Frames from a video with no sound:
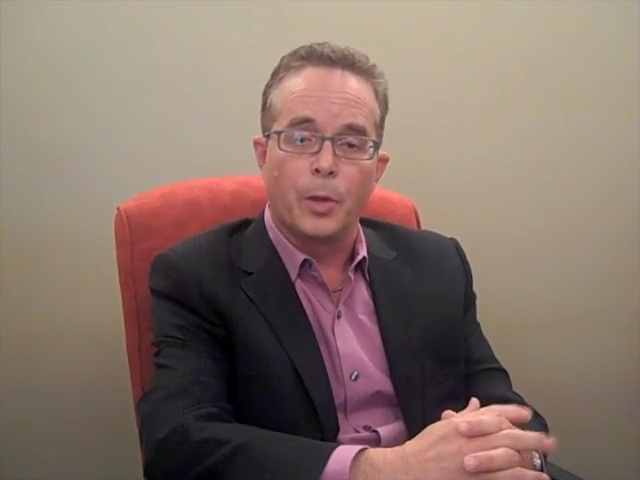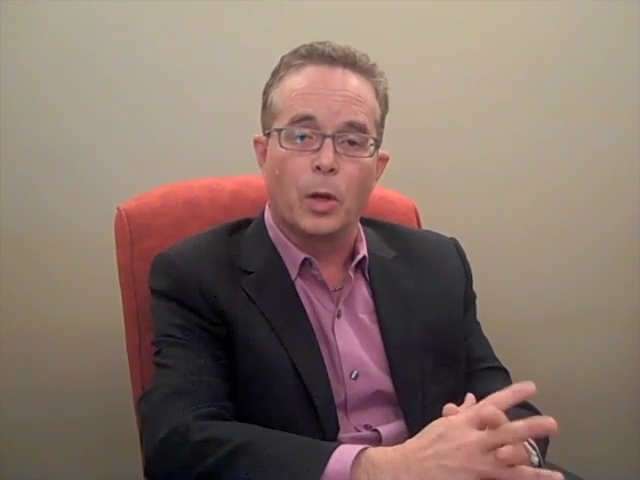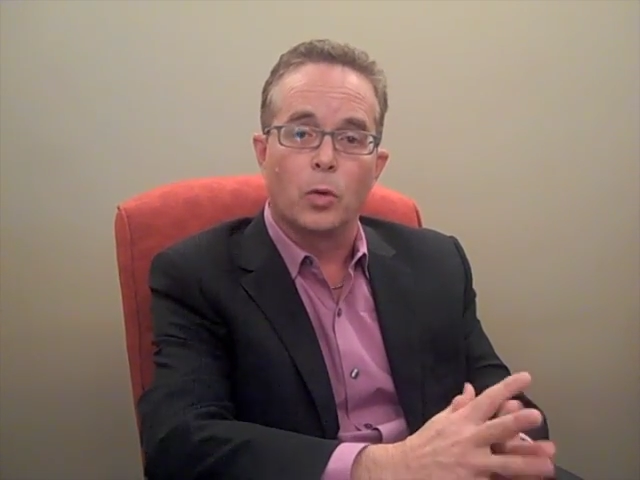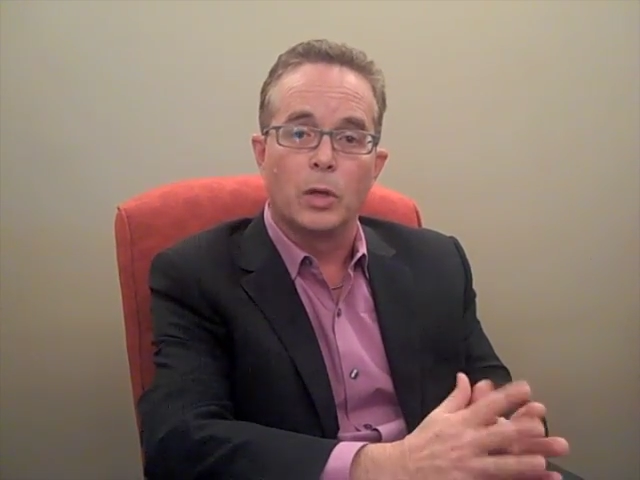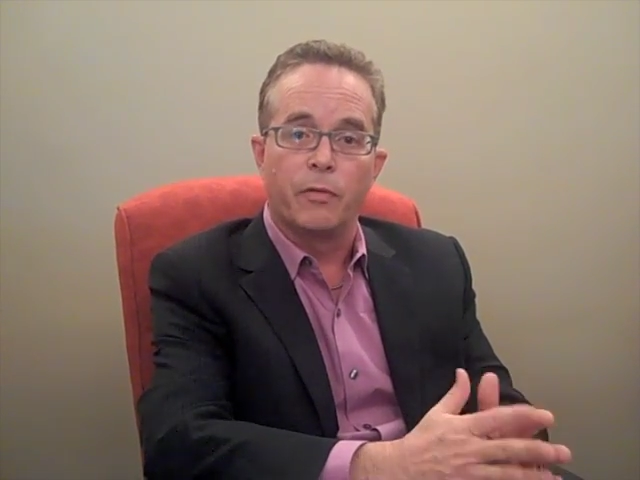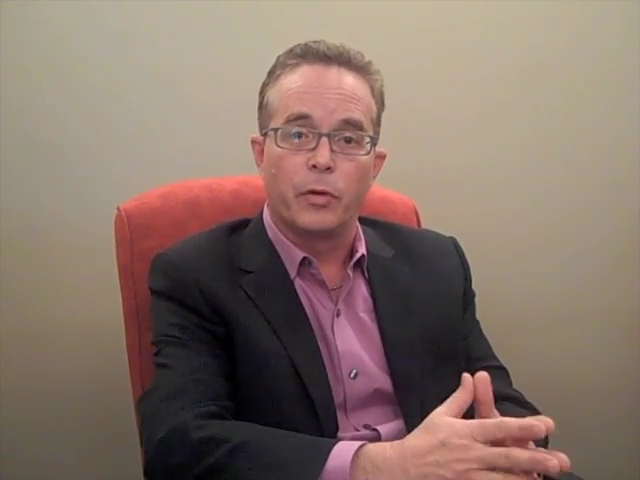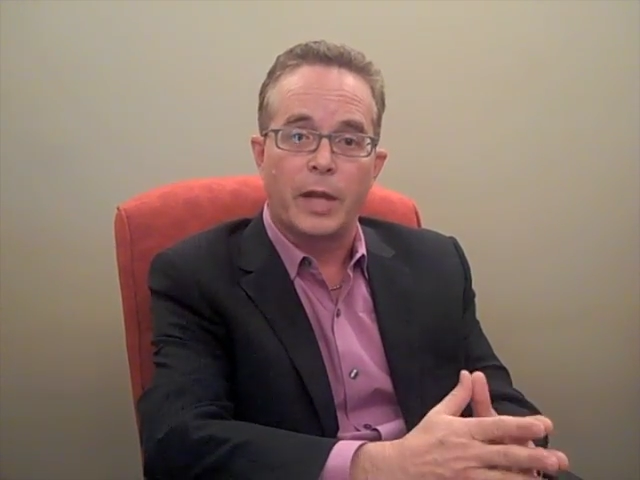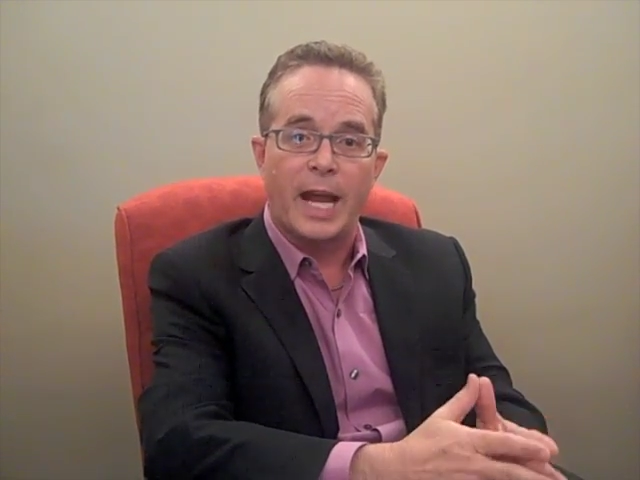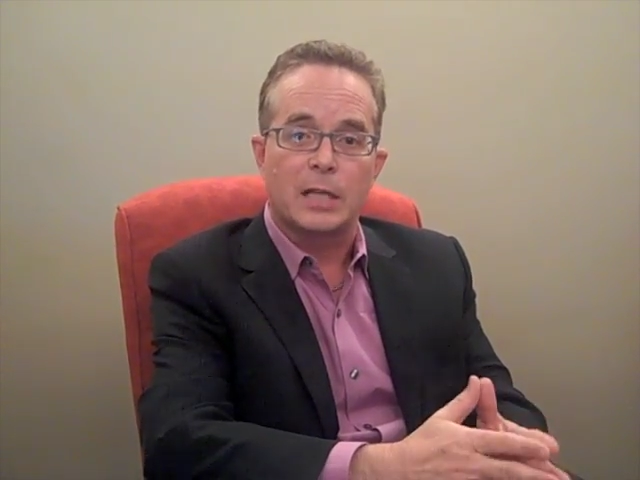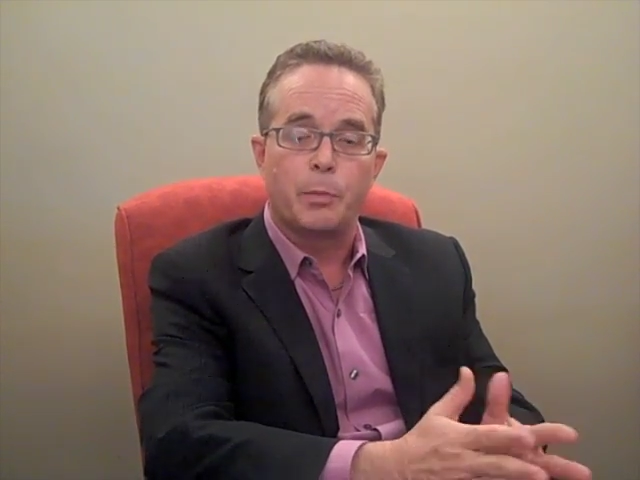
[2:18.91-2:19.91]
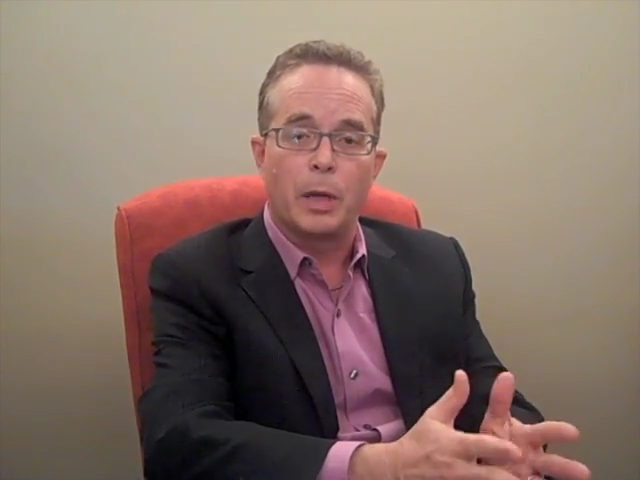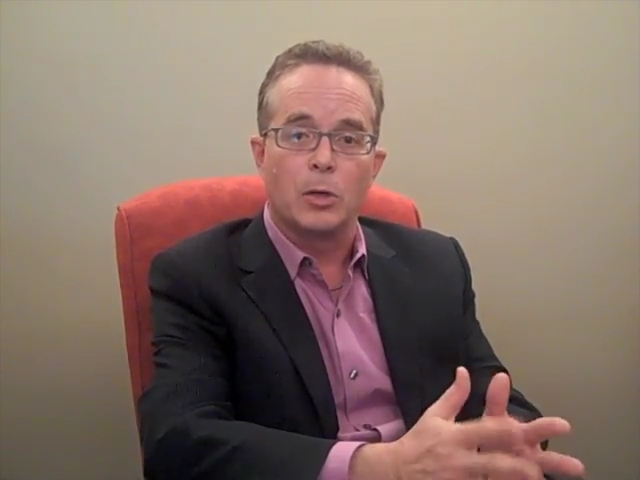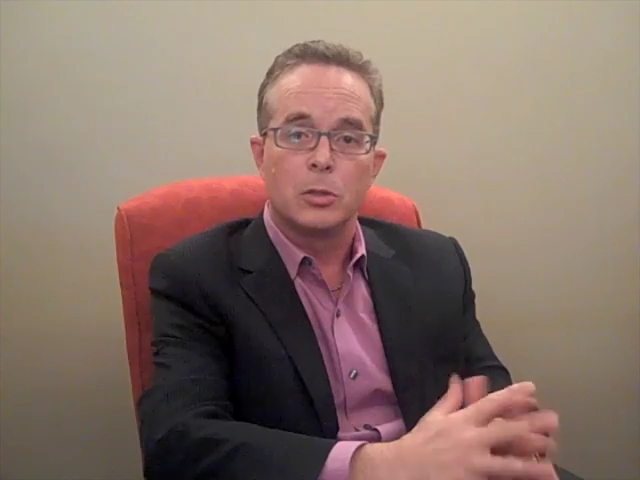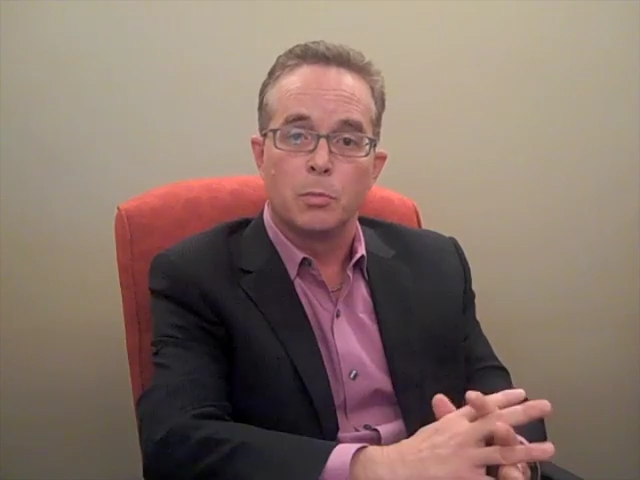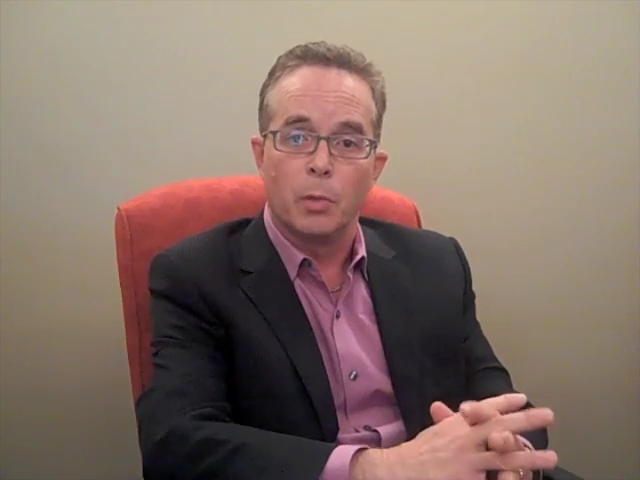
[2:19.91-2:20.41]
not only for
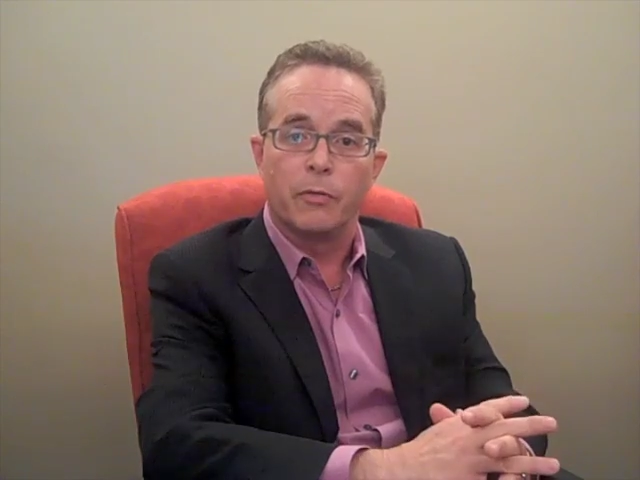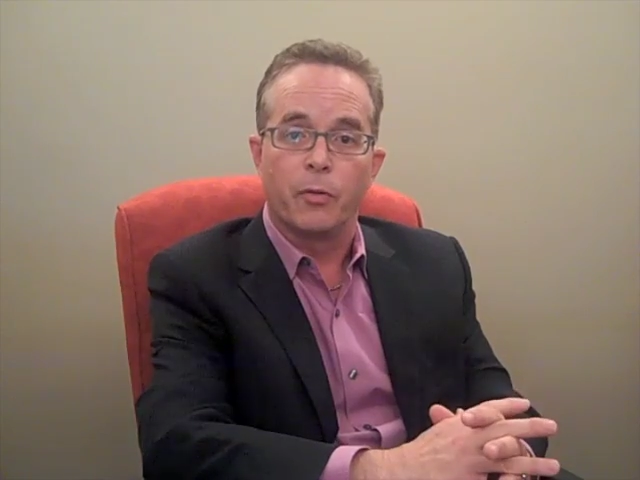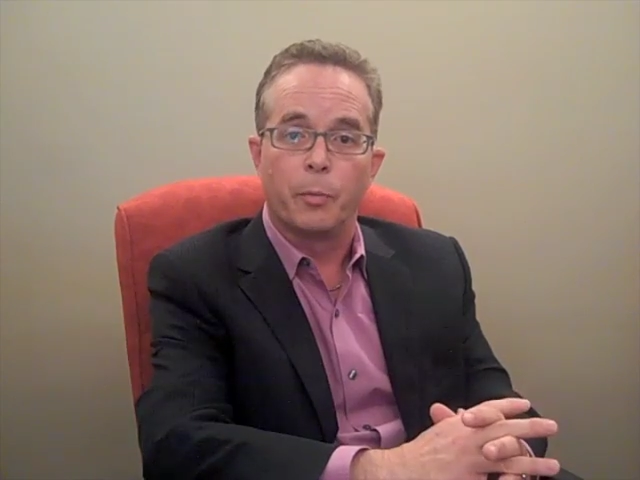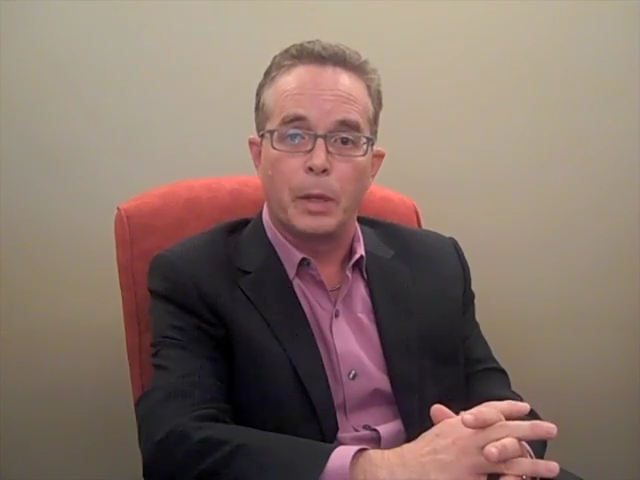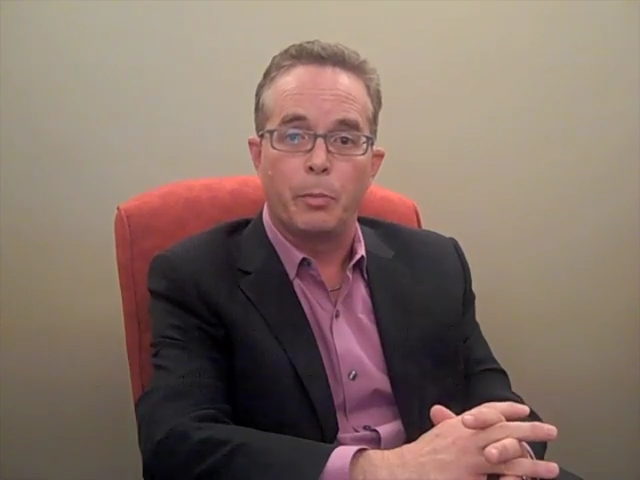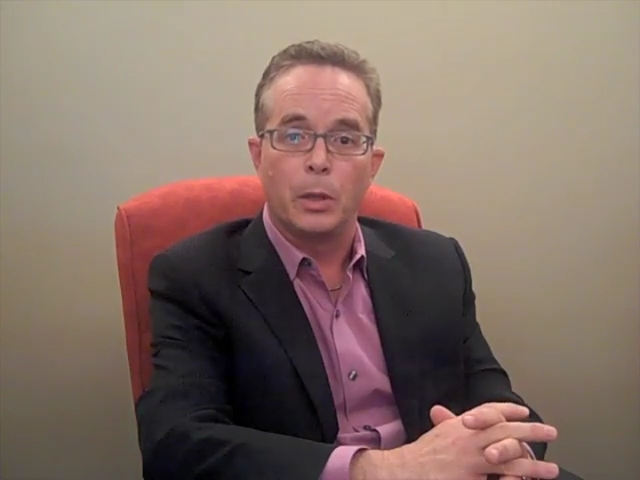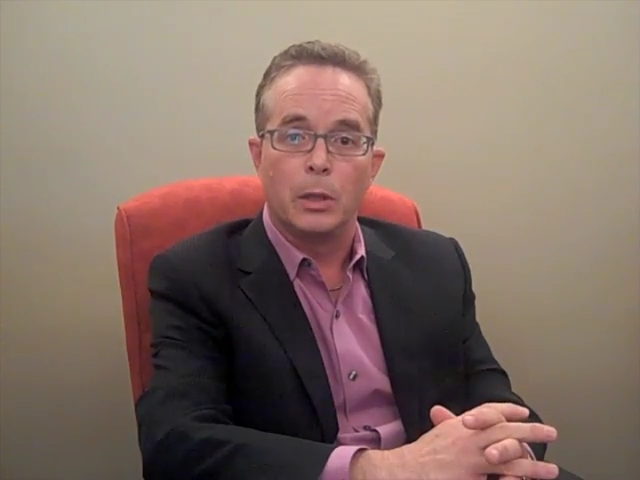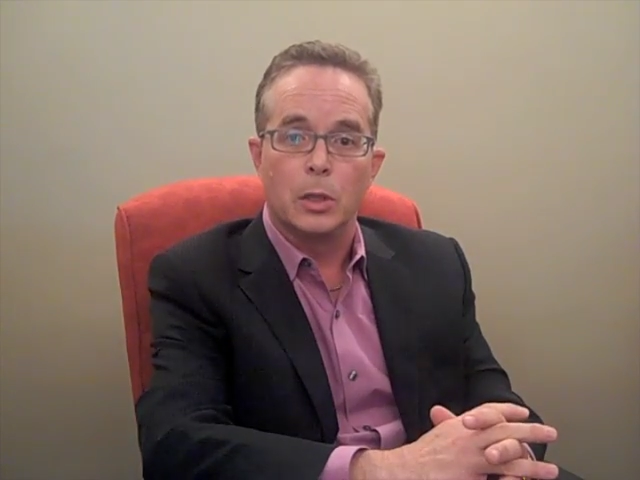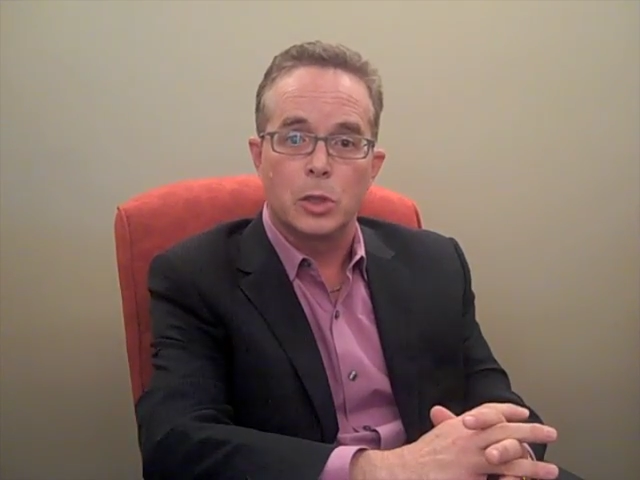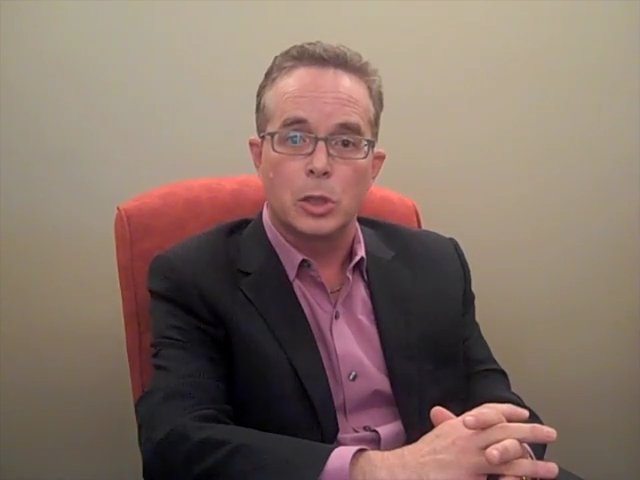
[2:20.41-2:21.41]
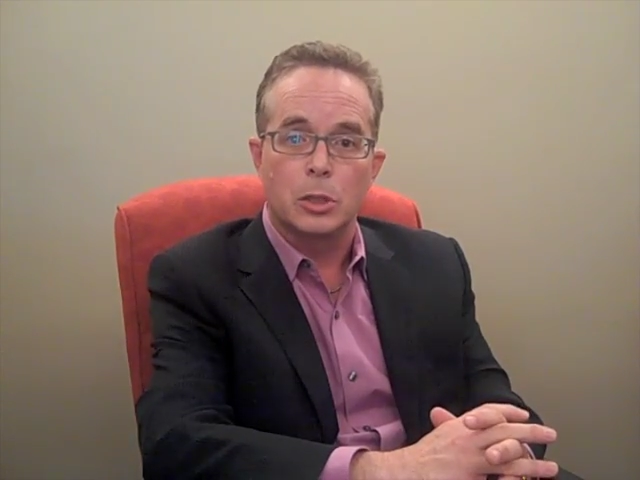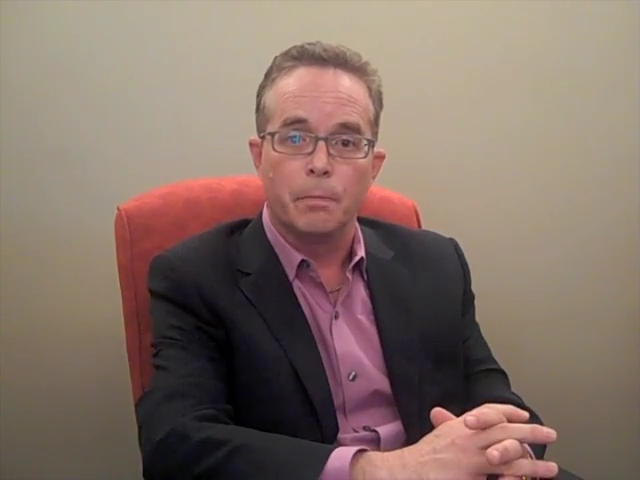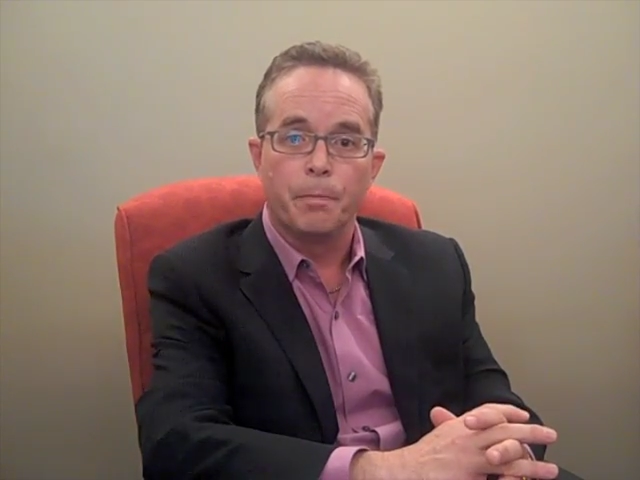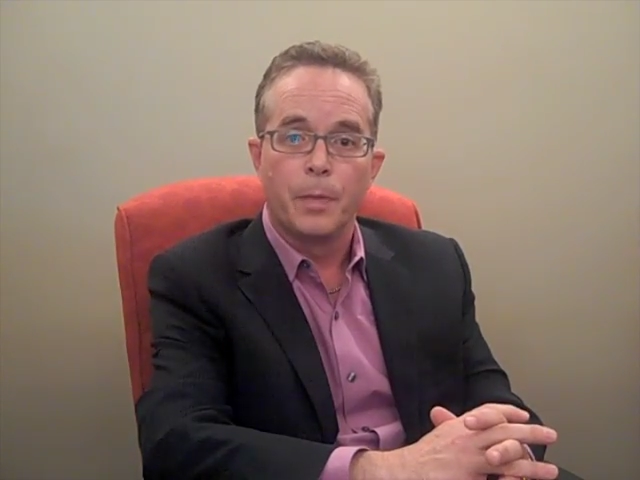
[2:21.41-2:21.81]
taxpayers, but for people in the system.